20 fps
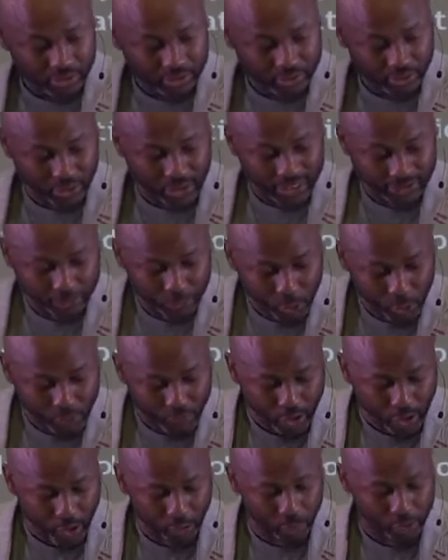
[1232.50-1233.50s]
So let's move
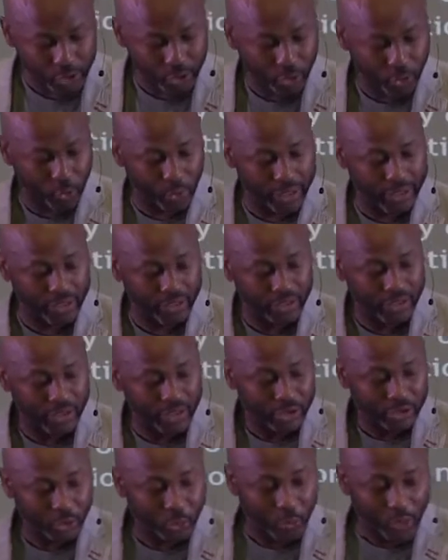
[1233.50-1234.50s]
on real quick
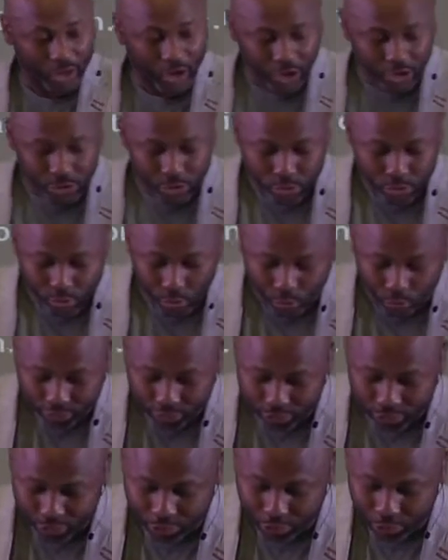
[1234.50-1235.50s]
so, what are you going
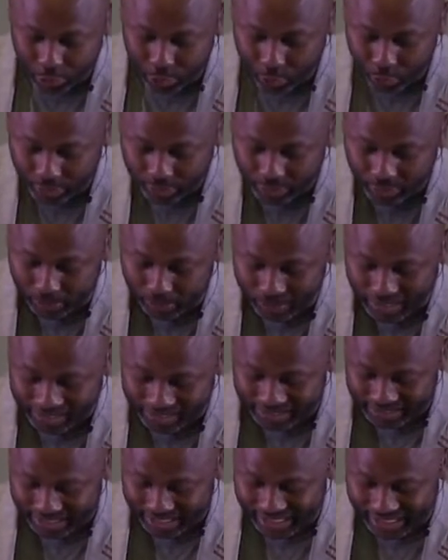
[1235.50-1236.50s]
to do with the
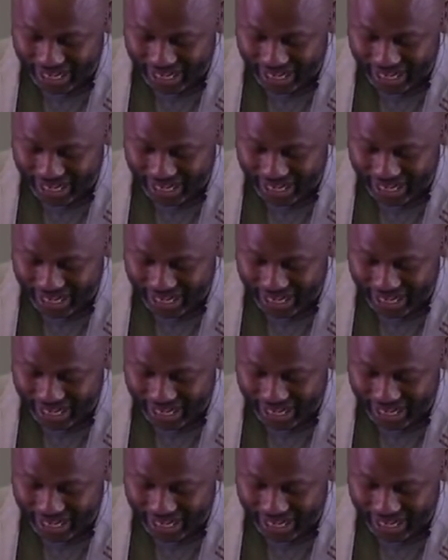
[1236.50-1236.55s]
blessing that